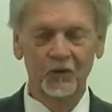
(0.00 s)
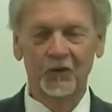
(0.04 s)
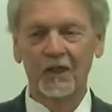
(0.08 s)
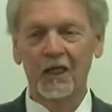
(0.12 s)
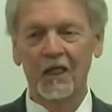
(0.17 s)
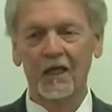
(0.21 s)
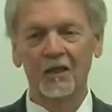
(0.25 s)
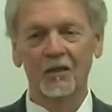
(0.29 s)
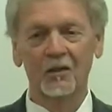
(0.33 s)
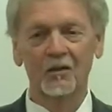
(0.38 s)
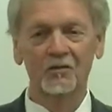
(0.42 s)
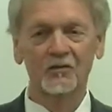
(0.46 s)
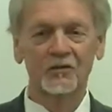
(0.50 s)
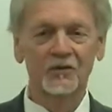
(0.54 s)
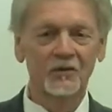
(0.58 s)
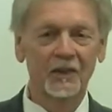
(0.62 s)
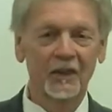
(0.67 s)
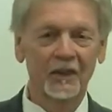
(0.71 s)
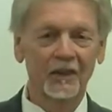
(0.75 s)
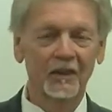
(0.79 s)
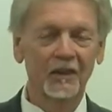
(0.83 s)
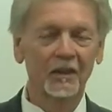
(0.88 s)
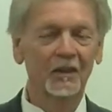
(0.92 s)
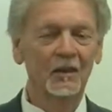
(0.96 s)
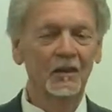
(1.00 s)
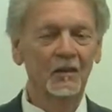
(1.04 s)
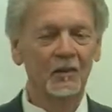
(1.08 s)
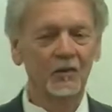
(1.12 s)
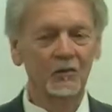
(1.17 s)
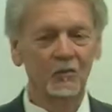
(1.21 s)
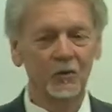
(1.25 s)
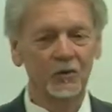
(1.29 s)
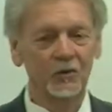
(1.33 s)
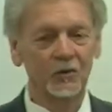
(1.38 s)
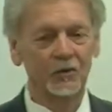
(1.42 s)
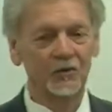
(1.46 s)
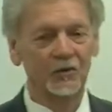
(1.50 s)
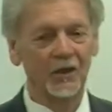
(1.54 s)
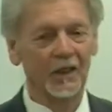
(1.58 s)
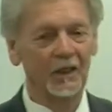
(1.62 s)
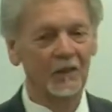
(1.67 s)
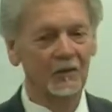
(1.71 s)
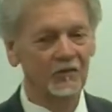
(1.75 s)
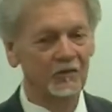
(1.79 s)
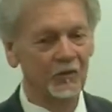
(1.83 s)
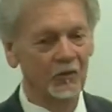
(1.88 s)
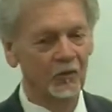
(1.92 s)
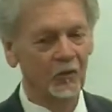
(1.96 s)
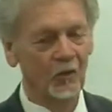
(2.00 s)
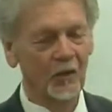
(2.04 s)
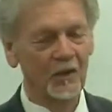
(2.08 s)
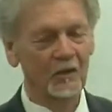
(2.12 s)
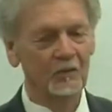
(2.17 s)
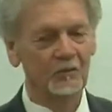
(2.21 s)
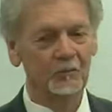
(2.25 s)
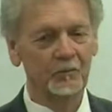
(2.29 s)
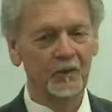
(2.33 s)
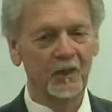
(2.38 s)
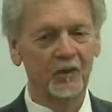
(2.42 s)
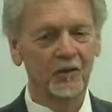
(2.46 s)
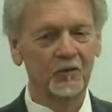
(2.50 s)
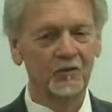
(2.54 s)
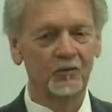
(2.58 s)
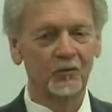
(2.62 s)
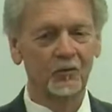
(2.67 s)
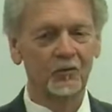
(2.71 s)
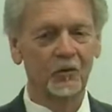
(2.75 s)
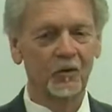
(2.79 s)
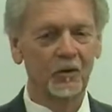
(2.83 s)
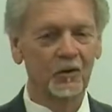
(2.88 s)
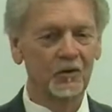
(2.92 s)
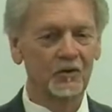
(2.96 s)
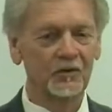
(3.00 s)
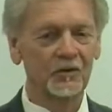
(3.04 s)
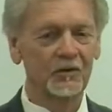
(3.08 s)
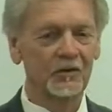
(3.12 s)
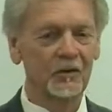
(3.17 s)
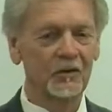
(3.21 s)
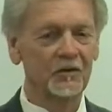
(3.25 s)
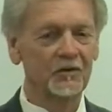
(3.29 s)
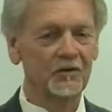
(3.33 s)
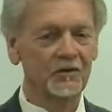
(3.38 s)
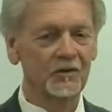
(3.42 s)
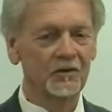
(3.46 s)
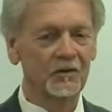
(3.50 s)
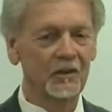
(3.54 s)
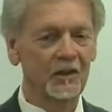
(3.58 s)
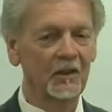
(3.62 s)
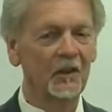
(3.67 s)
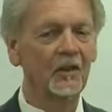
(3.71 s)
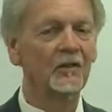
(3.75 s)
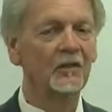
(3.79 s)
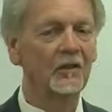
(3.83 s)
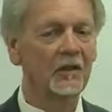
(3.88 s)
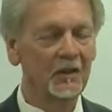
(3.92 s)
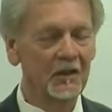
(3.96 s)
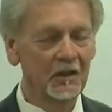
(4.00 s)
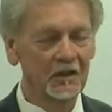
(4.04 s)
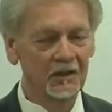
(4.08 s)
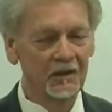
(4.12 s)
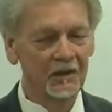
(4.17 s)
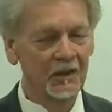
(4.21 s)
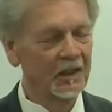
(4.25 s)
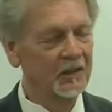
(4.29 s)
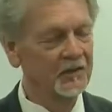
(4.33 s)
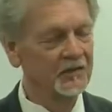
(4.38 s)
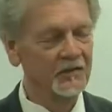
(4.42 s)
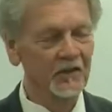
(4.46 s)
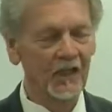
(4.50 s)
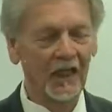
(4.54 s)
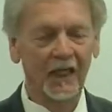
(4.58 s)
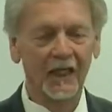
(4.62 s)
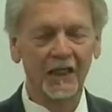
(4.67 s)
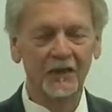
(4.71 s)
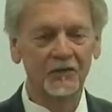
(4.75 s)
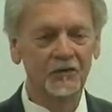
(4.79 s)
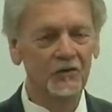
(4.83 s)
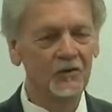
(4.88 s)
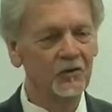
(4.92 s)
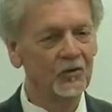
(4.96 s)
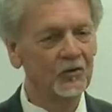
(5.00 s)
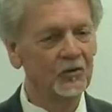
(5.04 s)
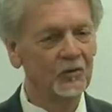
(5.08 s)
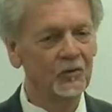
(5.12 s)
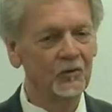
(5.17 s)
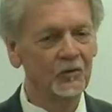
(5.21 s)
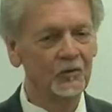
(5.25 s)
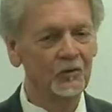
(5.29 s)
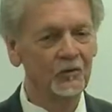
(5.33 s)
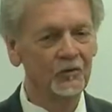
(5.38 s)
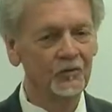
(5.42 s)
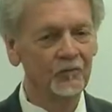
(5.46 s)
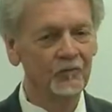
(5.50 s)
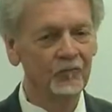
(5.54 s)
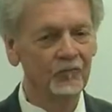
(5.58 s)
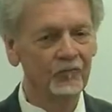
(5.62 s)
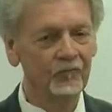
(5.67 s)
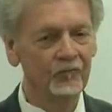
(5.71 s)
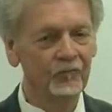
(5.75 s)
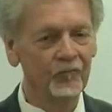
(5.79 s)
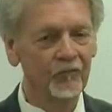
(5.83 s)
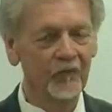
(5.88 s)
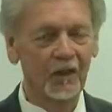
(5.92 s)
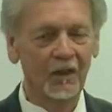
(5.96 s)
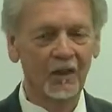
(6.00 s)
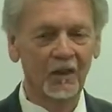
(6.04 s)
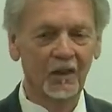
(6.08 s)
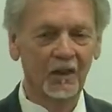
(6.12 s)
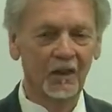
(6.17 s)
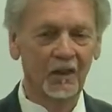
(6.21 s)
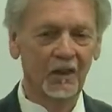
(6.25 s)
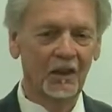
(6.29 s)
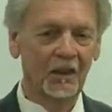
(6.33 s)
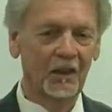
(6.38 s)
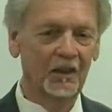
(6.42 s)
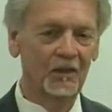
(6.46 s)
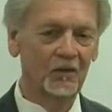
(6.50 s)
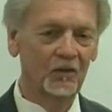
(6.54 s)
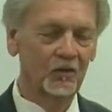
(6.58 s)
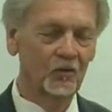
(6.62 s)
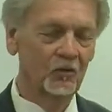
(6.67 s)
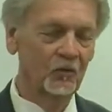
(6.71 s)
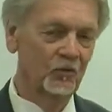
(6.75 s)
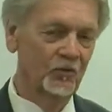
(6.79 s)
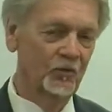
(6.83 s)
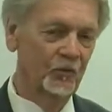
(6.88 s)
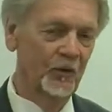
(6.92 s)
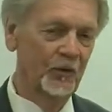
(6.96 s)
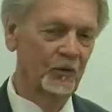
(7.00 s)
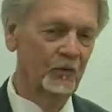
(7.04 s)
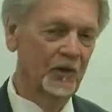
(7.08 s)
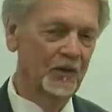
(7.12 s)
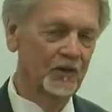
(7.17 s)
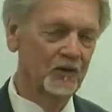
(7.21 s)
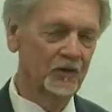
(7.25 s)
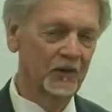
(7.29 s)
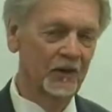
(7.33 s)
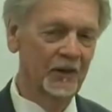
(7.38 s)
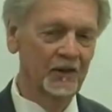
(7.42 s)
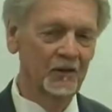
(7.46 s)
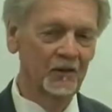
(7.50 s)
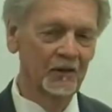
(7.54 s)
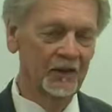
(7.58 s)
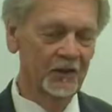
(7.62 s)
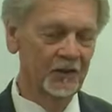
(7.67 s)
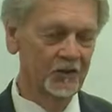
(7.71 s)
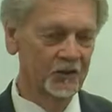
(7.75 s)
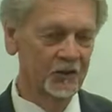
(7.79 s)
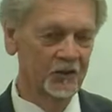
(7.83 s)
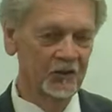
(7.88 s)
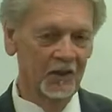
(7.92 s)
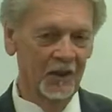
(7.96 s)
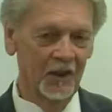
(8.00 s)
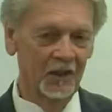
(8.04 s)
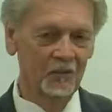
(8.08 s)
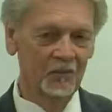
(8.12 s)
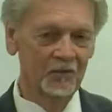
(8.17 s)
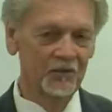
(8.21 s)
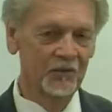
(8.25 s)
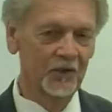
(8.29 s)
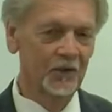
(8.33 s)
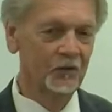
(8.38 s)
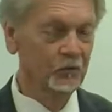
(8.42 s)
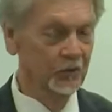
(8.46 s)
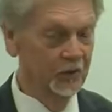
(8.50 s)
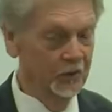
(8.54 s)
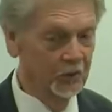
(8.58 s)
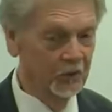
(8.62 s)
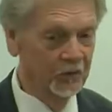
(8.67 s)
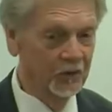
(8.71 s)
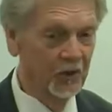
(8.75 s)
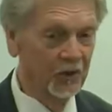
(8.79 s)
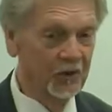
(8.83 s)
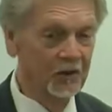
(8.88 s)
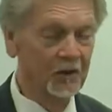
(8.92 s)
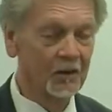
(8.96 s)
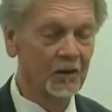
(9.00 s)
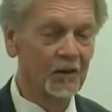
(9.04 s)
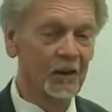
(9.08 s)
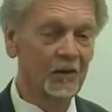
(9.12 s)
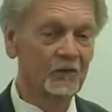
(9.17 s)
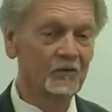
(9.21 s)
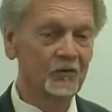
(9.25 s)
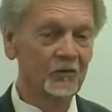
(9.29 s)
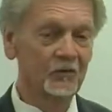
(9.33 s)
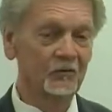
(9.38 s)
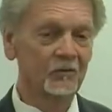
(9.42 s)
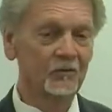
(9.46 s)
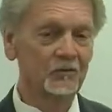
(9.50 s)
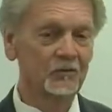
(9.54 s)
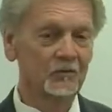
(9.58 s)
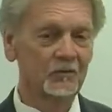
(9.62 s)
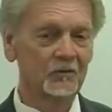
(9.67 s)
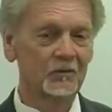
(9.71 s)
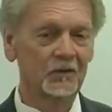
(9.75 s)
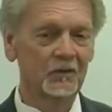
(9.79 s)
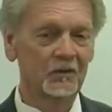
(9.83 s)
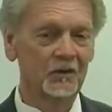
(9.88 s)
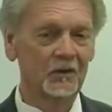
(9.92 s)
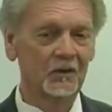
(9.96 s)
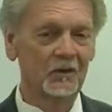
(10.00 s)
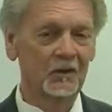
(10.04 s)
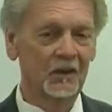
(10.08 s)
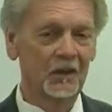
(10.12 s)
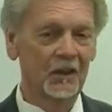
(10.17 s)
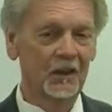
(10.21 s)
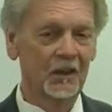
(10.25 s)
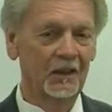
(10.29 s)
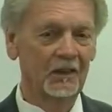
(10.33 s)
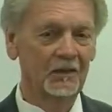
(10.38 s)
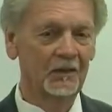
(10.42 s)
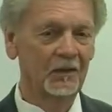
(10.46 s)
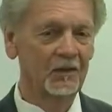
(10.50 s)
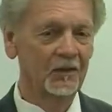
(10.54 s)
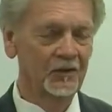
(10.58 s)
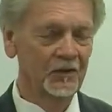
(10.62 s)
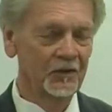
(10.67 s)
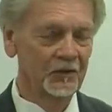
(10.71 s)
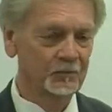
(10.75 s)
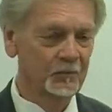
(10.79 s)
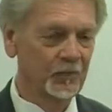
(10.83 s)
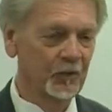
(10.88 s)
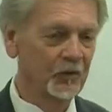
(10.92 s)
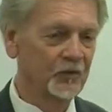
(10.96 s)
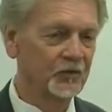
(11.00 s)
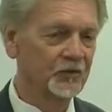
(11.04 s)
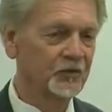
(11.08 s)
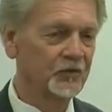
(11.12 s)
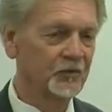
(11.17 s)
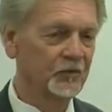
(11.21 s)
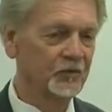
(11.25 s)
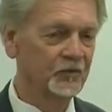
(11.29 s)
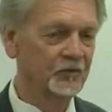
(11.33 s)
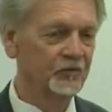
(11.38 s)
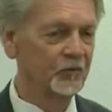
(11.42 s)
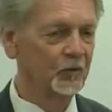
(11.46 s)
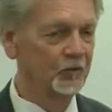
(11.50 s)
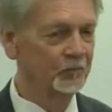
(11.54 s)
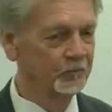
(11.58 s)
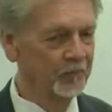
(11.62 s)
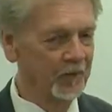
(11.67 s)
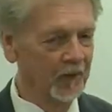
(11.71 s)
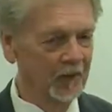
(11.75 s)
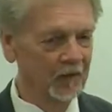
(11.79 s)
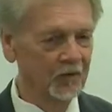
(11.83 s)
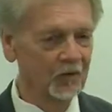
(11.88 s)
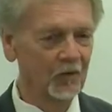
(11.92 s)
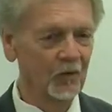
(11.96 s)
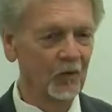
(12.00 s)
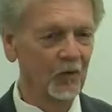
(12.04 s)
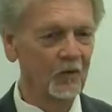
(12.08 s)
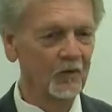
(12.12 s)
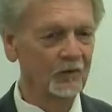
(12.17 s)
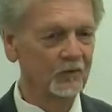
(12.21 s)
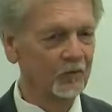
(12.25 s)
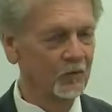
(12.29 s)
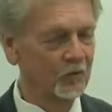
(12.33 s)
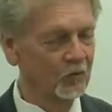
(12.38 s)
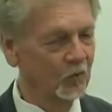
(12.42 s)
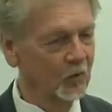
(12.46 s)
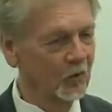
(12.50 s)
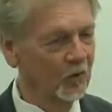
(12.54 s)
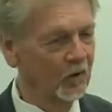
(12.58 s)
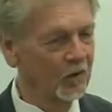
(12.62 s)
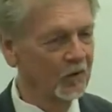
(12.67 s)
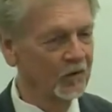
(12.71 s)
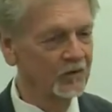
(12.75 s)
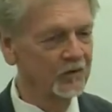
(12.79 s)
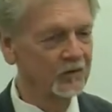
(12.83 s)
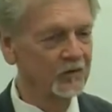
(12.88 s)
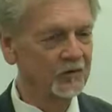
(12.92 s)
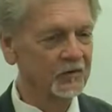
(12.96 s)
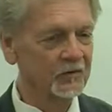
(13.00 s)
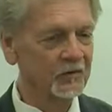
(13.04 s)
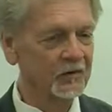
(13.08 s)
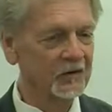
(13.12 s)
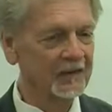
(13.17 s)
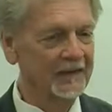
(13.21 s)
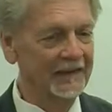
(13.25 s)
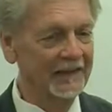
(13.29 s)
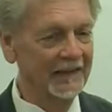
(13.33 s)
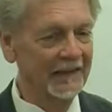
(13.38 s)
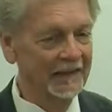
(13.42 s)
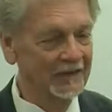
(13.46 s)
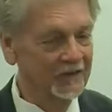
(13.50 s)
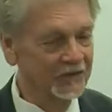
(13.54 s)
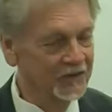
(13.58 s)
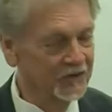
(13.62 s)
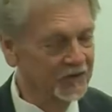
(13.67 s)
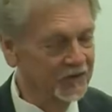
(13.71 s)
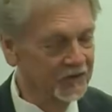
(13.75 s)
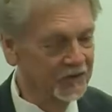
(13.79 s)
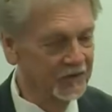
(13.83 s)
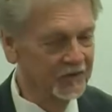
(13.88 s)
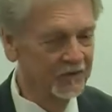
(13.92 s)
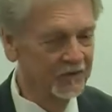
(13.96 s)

You can't go say, Will you take for what, better for worse, sickness and health? Yes, I do. And three weeks later, get you another one. Say, will you take the covenant and uh, this person for better or for worse in